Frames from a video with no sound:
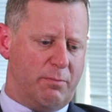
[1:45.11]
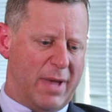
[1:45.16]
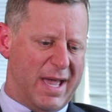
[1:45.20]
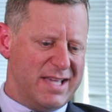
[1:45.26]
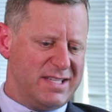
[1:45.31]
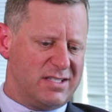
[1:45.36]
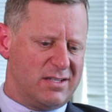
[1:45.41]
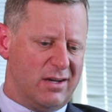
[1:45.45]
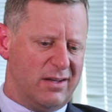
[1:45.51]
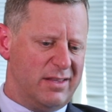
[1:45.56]

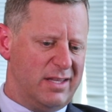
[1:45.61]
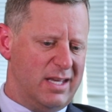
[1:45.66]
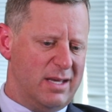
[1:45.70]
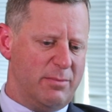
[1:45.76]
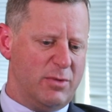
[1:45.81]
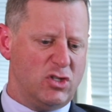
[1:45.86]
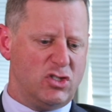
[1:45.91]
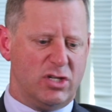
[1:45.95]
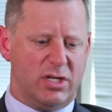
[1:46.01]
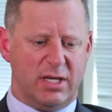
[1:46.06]
based on the
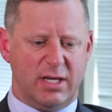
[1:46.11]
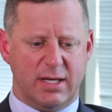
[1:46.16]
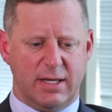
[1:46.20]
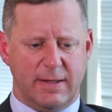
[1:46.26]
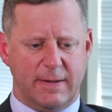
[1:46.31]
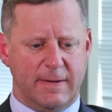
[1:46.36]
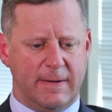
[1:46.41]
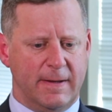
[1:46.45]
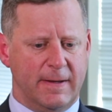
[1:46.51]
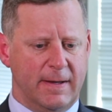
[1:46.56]
imaging
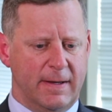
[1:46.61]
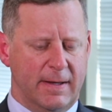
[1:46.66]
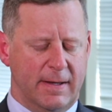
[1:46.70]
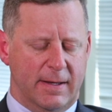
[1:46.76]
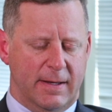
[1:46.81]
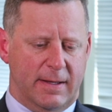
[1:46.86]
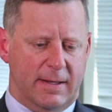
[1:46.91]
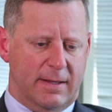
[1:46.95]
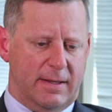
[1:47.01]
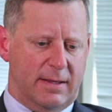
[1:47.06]
and
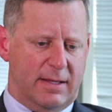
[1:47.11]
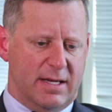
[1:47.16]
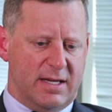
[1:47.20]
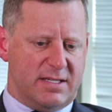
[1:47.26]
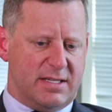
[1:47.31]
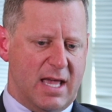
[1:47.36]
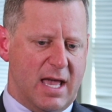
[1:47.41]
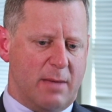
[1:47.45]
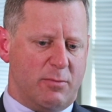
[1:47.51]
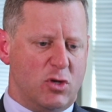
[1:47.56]
the
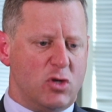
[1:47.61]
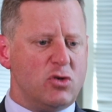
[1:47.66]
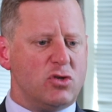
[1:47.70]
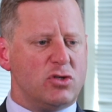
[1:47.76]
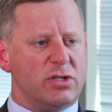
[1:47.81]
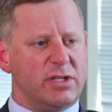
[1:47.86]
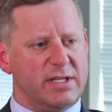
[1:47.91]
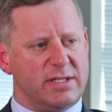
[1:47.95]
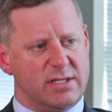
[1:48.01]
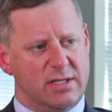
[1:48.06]
exam,
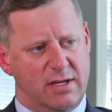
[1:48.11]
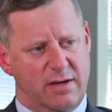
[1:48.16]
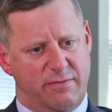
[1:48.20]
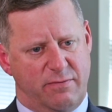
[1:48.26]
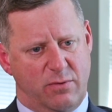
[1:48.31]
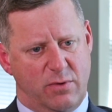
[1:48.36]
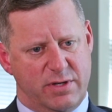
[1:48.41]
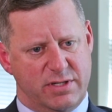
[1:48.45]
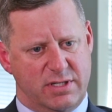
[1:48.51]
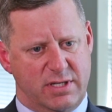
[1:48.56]
usually that's enough
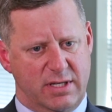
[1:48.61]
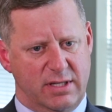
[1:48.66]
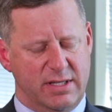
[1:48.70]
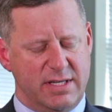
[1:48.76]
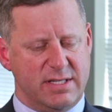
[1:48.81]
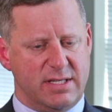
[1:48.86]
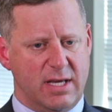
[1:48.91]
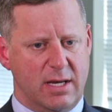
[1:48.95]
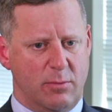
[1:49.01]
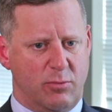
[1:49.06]
for us to at
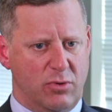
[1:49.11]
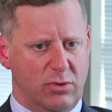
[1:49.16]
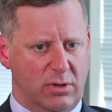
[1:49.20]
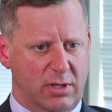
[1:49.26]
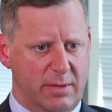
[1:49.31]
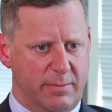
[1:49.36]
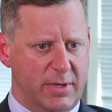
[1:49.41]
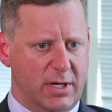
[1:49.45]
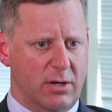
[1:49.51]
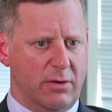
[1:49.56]
least get a
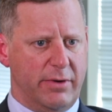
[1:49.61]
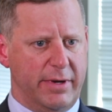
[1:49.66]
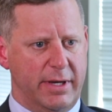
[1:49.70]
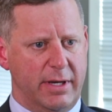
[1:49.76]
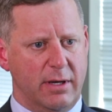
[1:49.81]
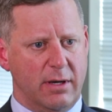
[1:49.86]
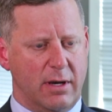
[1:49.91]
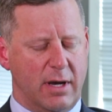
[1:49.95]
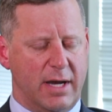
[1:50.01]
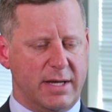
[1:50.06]

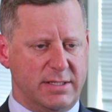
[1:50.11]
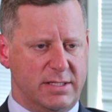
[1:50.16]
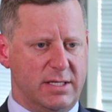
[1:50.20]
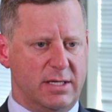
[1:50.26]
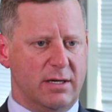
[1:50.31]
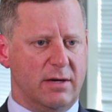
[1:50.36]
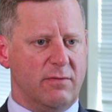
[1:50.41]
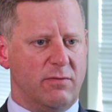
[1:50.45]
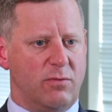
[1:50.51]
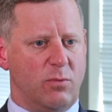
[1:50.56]
preliminary
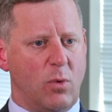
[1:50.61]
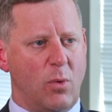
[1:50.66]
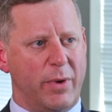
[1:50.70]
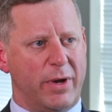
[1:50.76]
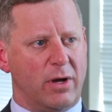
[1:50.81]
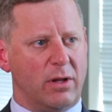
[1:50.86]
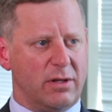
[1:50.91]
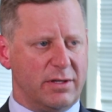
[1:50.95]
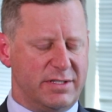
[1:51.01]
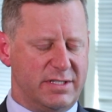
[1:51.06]
idea of what we
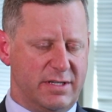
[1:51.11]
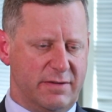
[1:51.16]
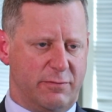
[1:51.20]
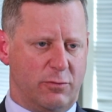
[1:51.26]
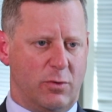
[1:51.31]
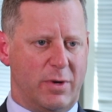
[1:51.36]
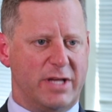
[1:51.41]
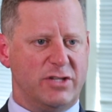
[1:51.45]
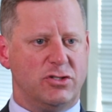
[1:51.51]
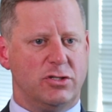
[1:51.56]
call a
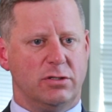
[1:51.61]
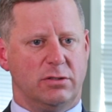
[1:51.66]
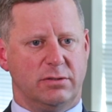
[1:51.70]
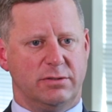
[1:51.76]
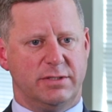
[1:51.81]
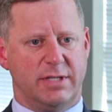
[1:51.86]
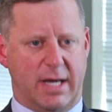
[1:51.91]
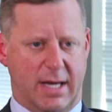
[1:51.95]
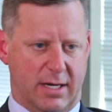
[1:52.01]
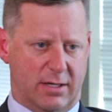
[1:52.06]
differential
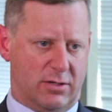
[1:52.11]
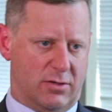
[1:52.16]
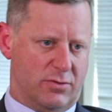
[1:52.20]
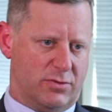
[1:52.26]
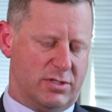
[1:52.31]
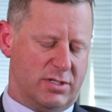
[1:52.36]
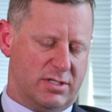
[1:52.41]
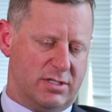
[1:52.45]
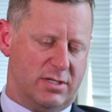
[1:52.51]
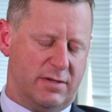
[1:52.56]

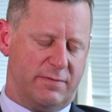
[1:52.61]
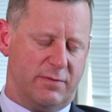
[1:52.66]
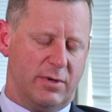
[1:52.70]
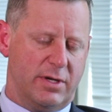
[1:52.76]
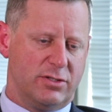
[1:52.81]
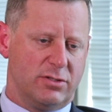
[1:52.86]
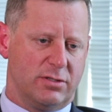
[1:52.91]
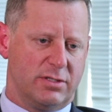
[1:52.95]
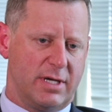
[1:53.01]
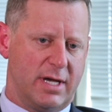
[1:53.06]
diagnosis.
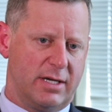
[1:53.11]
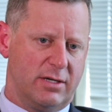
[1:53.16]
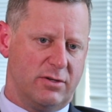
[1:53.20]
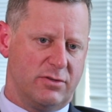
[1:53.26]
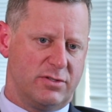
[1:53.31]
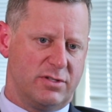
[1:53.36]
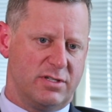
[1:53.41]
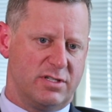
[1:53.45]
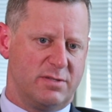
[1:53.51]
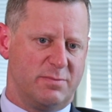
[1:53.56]
Differential
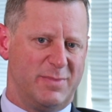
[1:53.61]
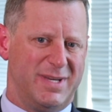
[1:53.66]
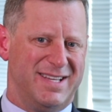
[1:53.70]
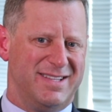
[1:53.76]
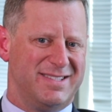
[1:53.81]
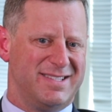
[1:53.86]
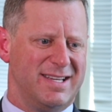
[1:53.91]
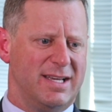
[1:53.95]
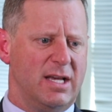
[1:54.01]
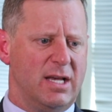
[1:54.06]
diagnosis
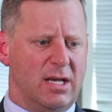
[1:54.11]
means